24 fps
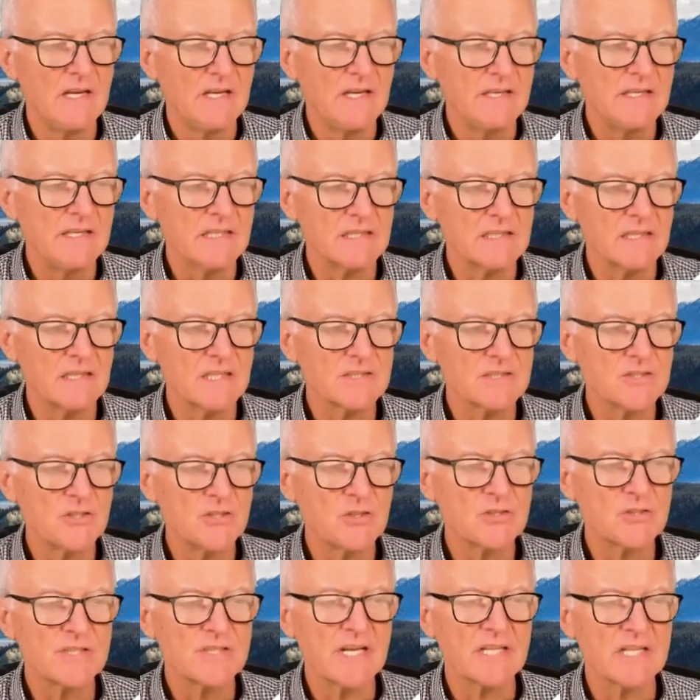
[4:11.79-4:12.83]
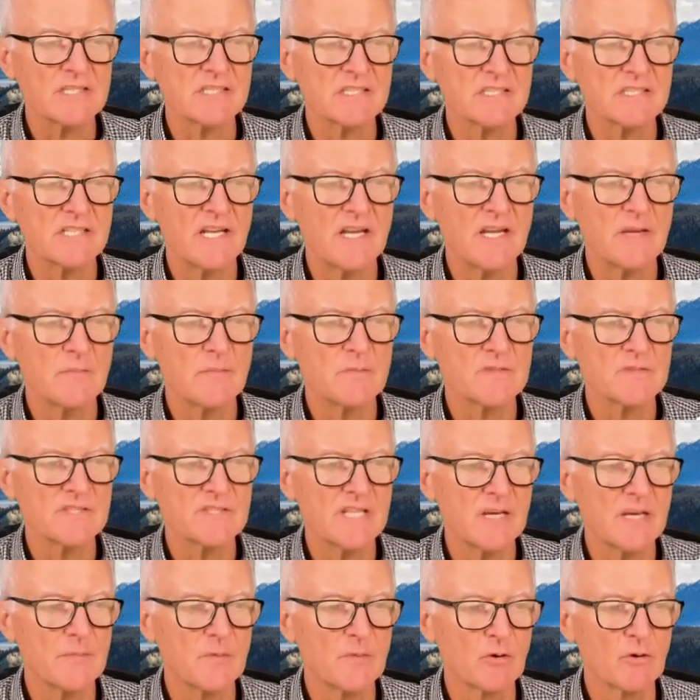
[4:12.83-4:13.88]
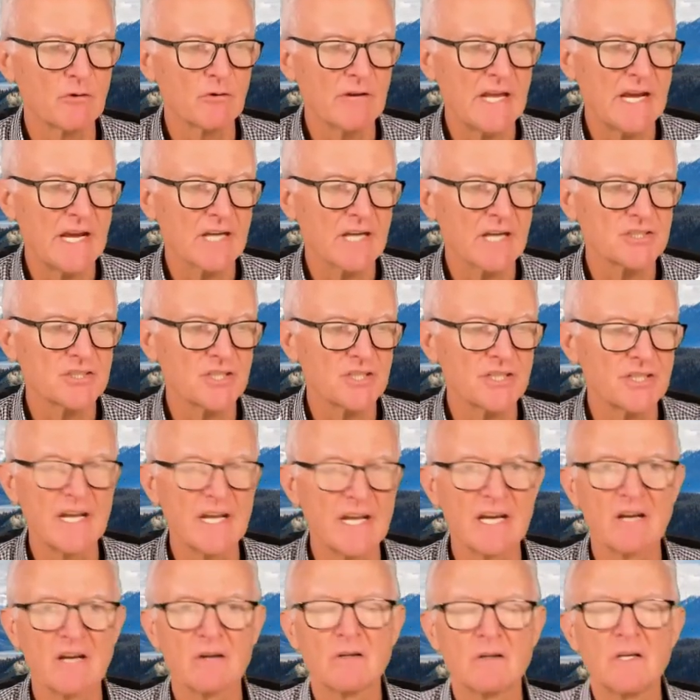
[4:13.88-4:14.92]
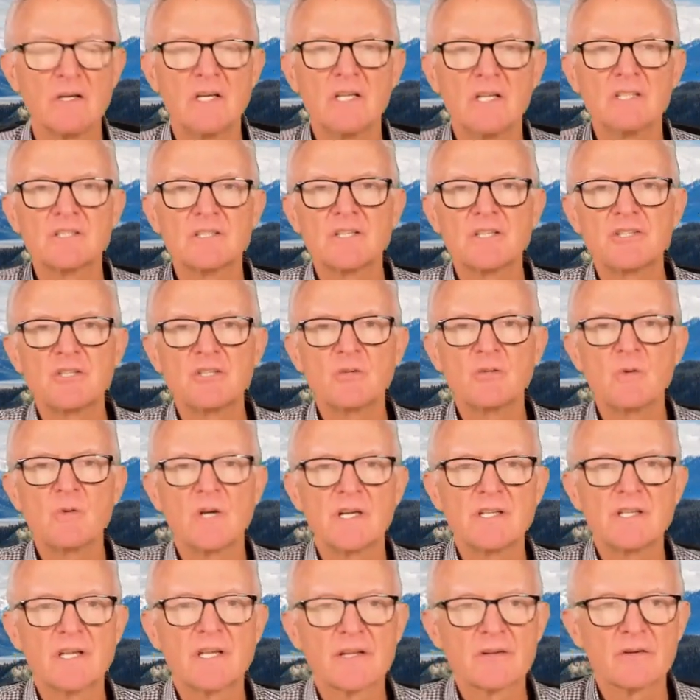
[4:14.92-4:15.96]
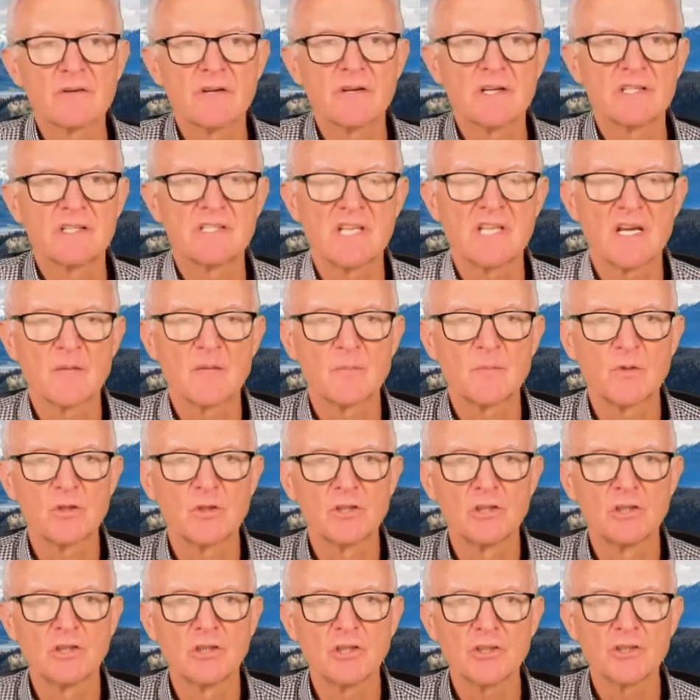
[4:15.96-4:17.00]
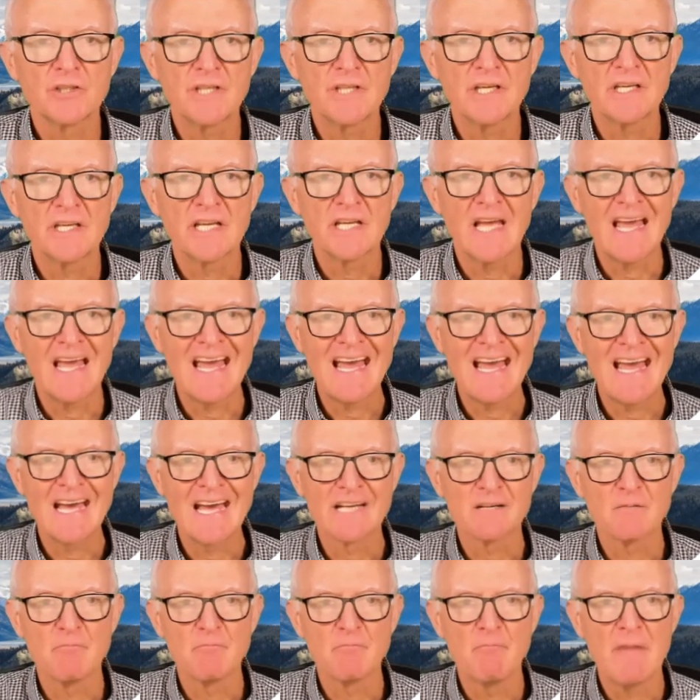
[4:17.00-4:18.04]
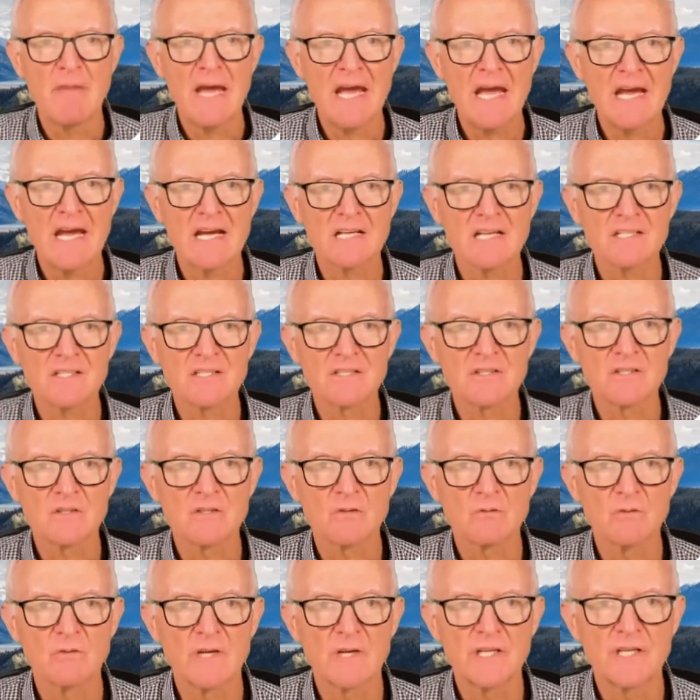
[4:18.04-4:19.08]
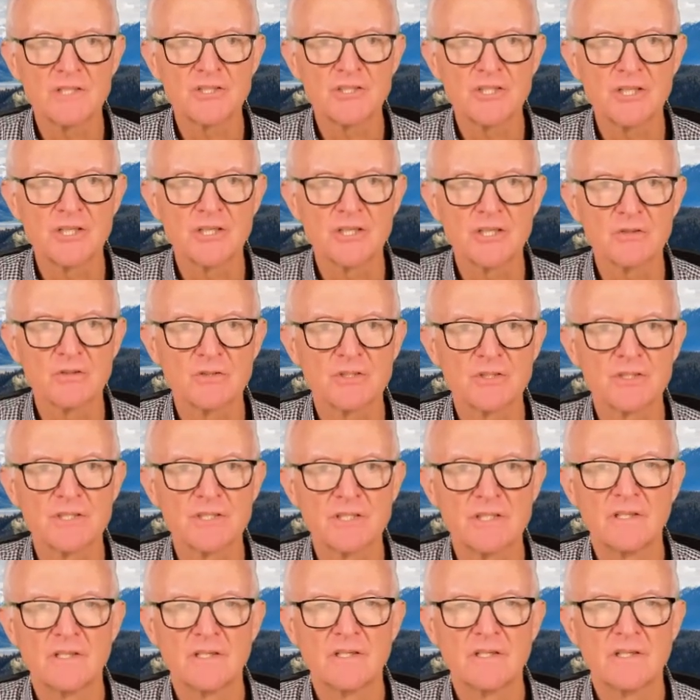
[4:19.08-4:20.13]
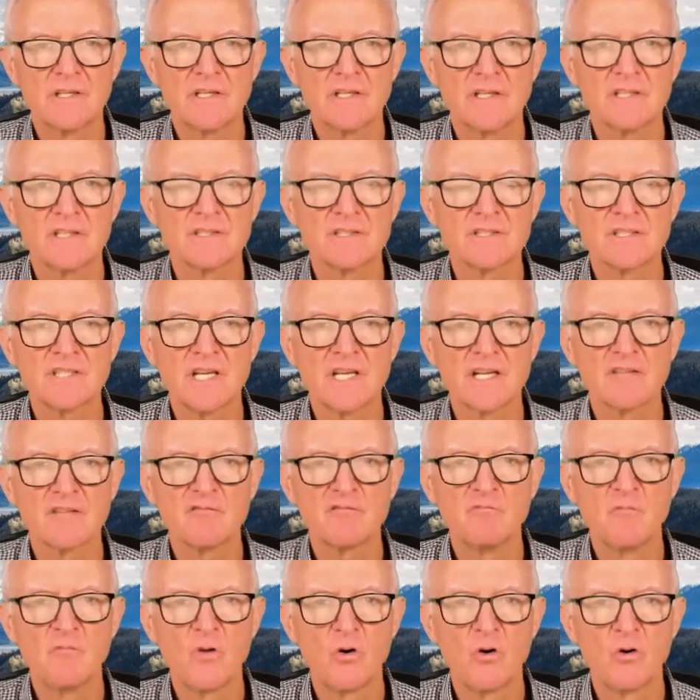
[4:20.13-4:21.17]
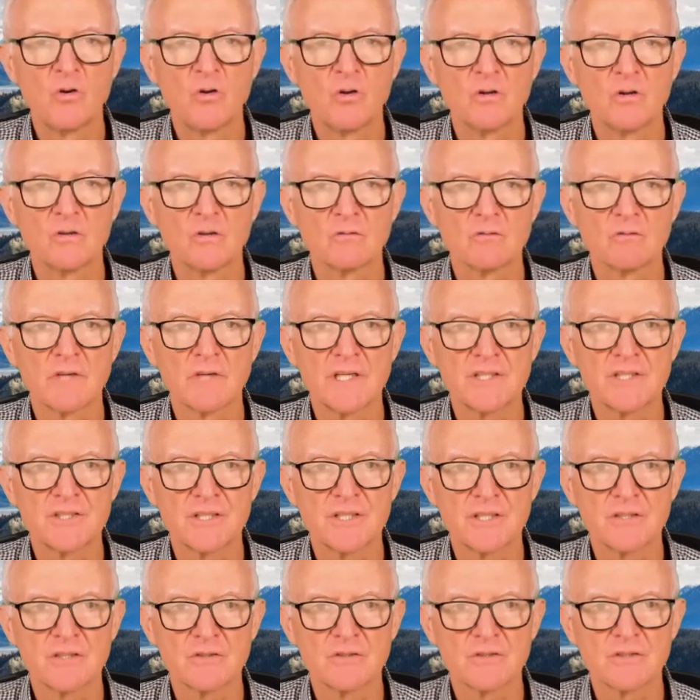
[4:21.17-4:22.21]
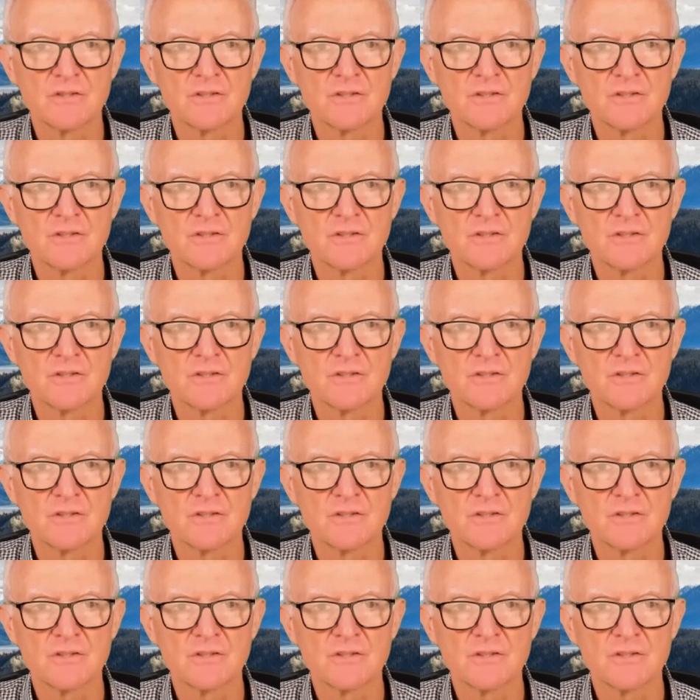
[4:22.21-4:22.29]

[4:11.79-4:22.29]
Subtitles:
Let's use that same sample reaction now to do another example looking at mass ratios instead of mole ratios.